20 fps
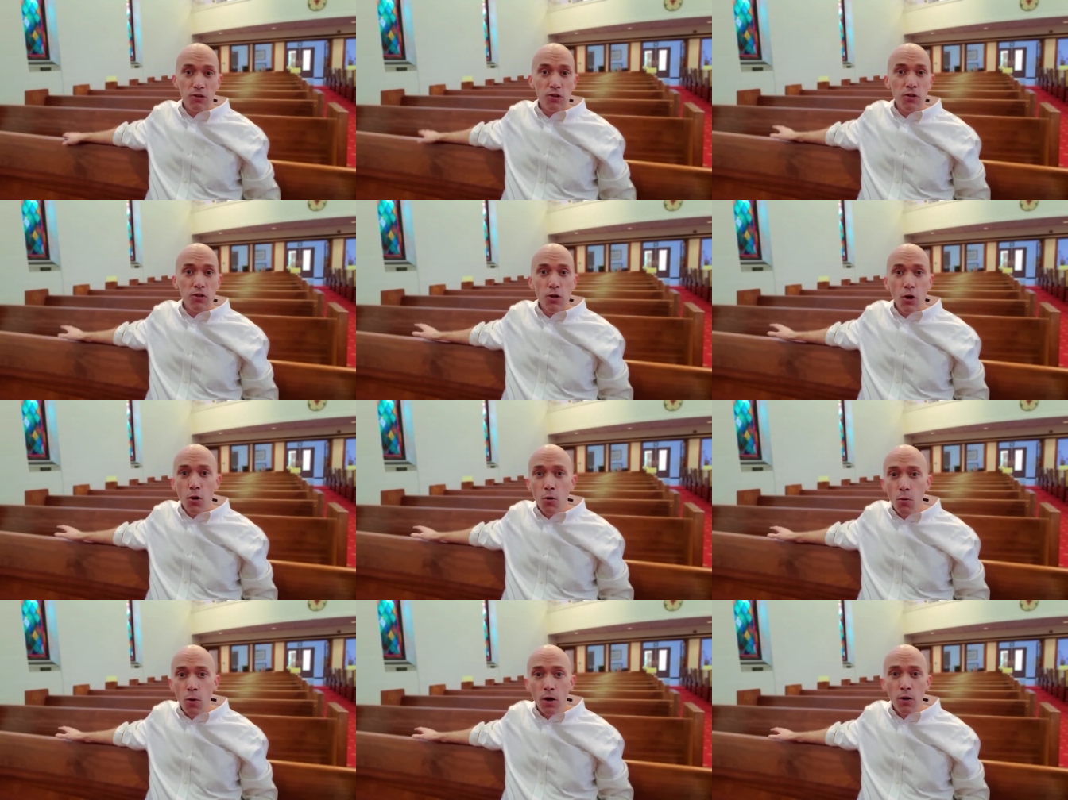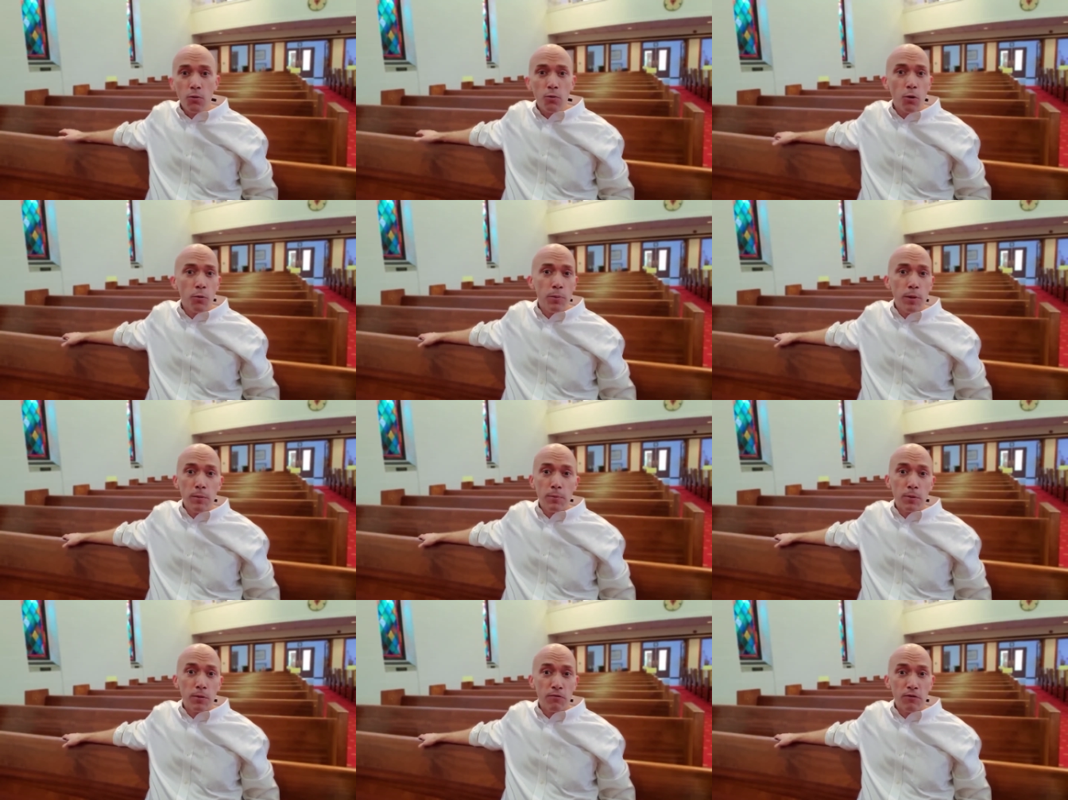no one will
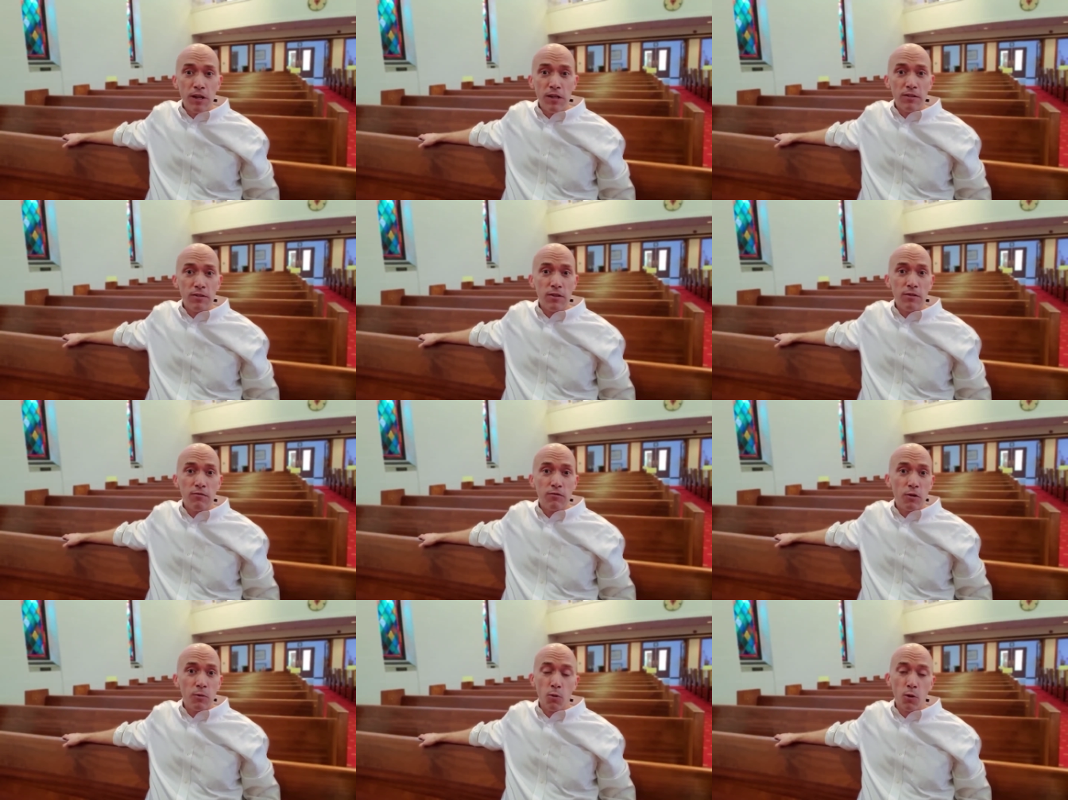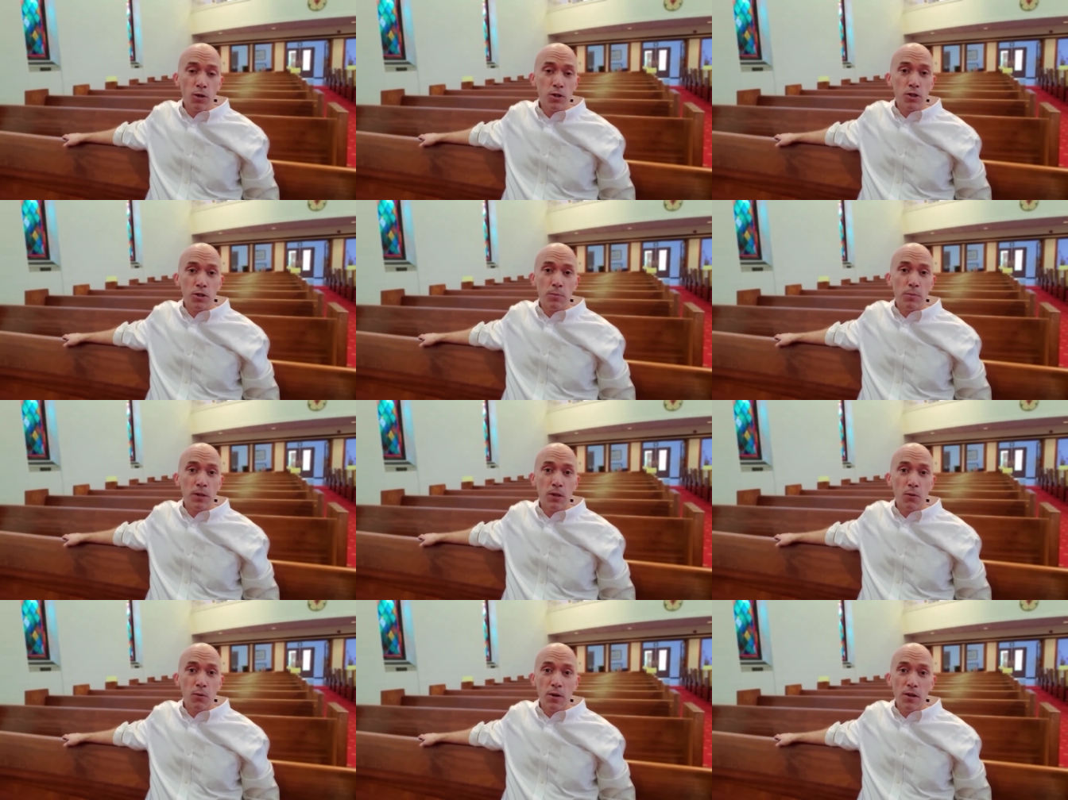be prevented from
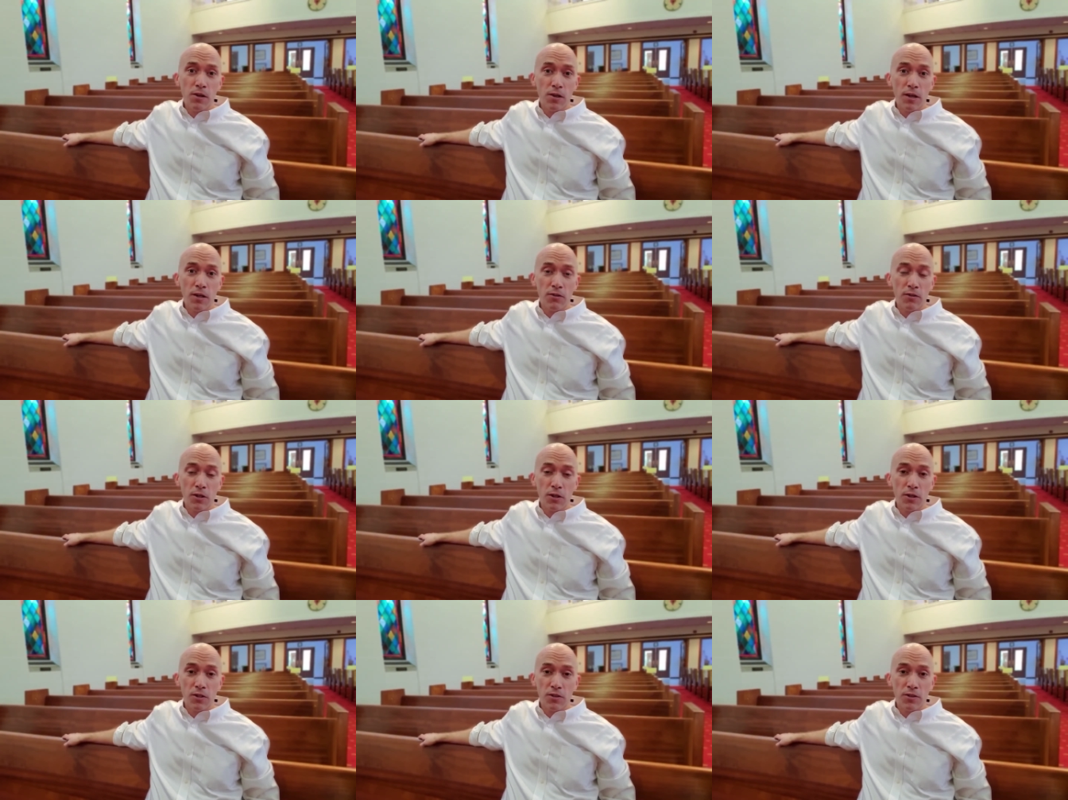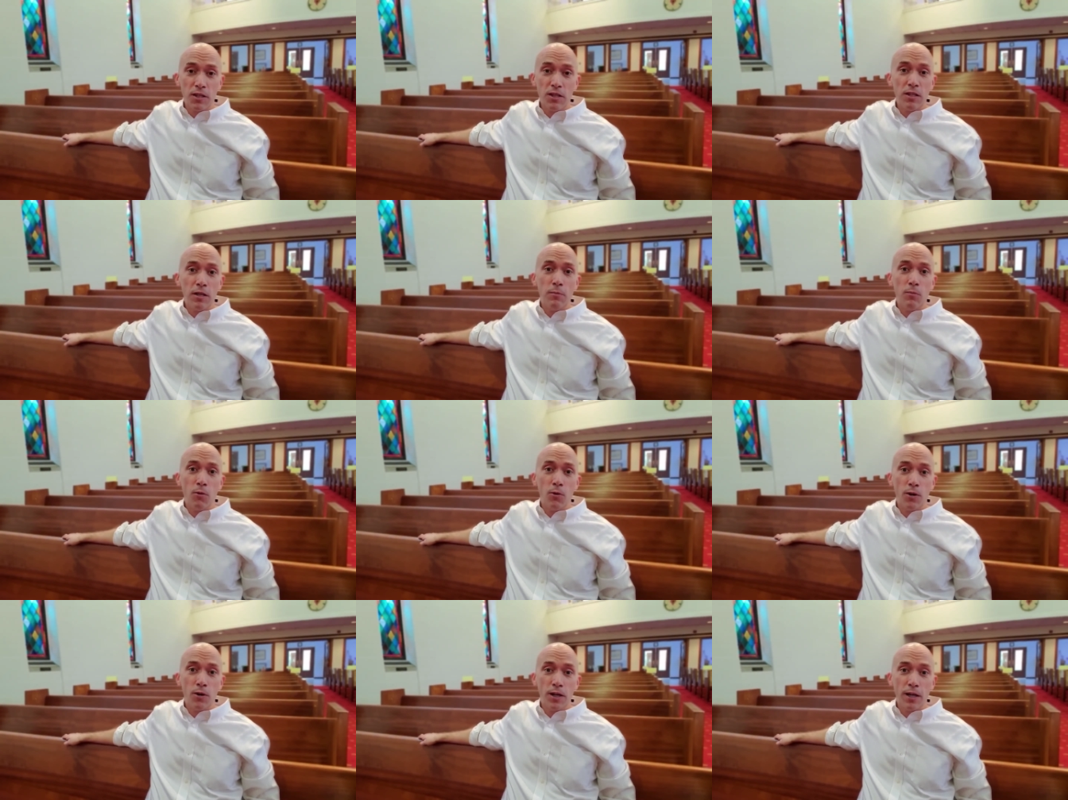worshiping with us on a Sunday
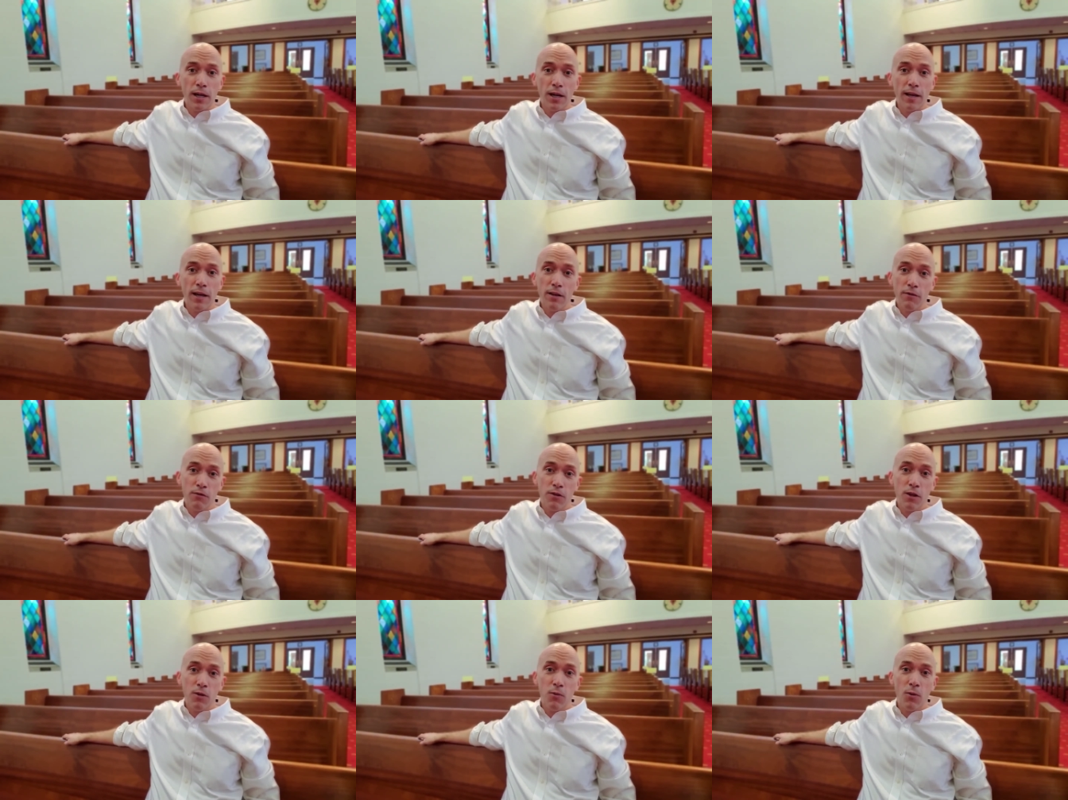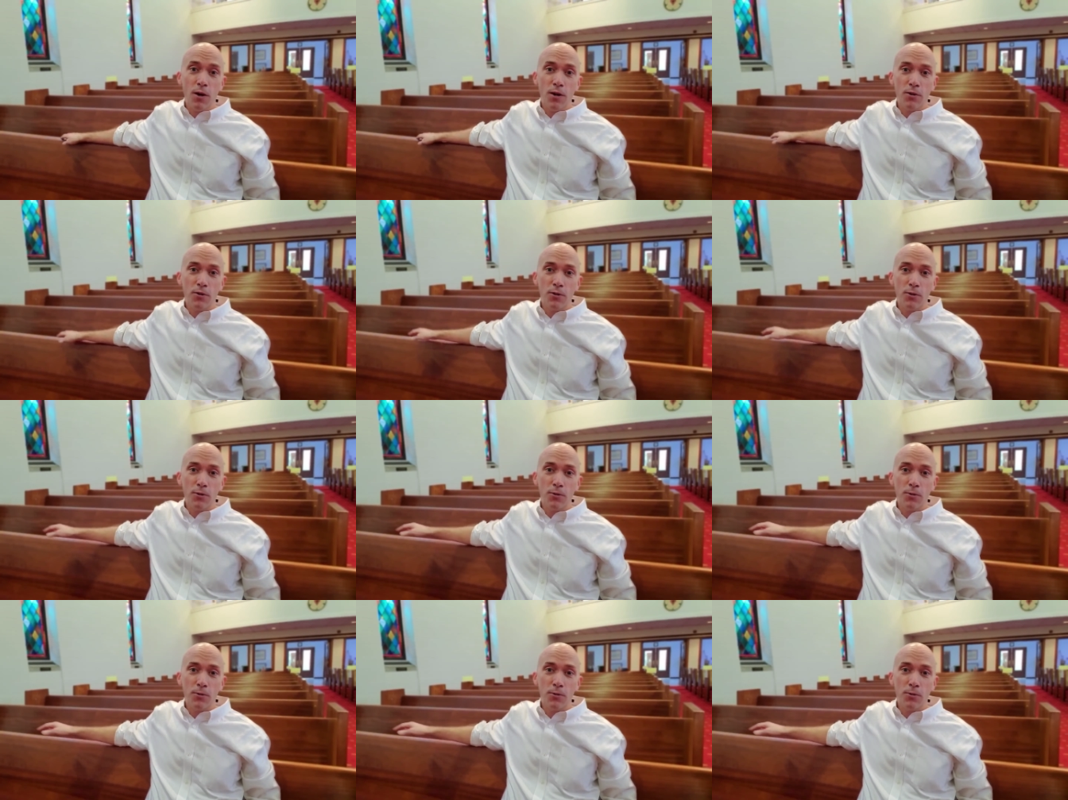morning if they want to.